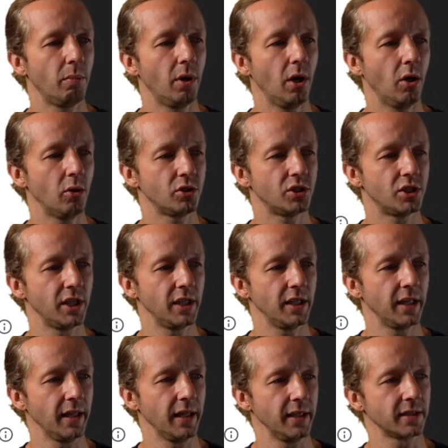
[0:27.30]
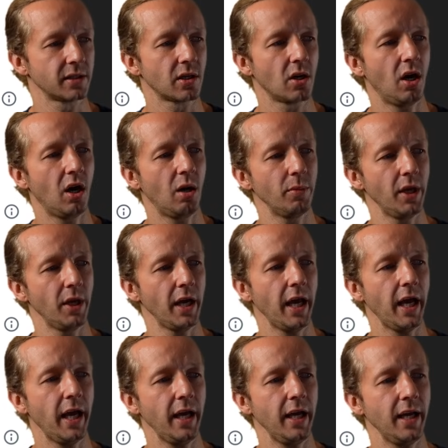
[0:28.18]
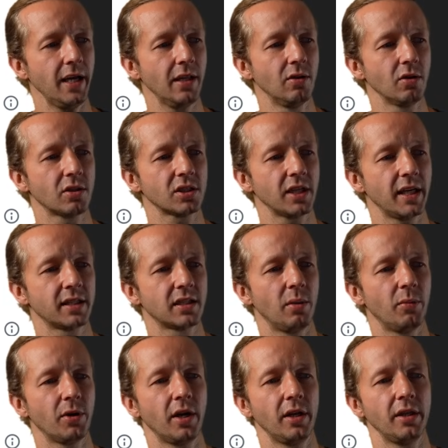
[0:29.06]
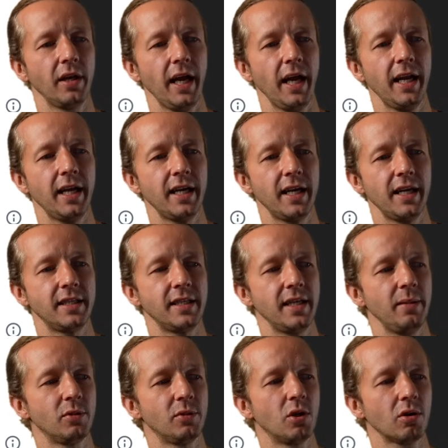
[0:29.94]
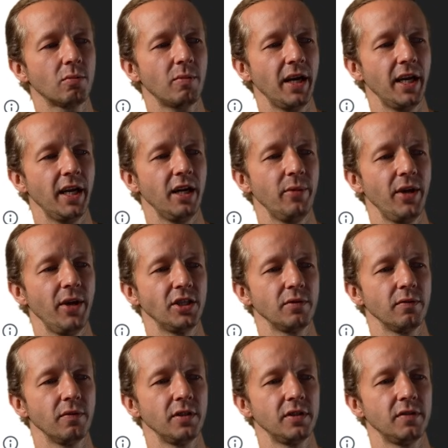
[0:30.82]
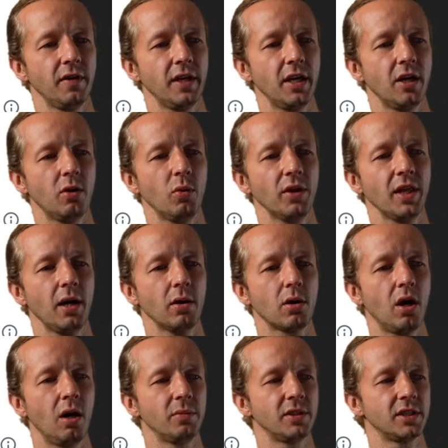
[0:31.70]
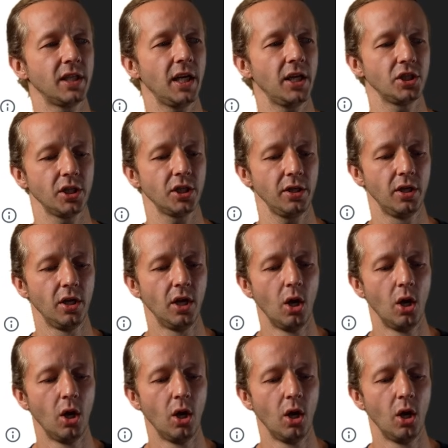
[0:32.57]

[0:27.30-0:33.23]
posted this comment. Hey, looks like someone on the editing team took my animation for this video without compensation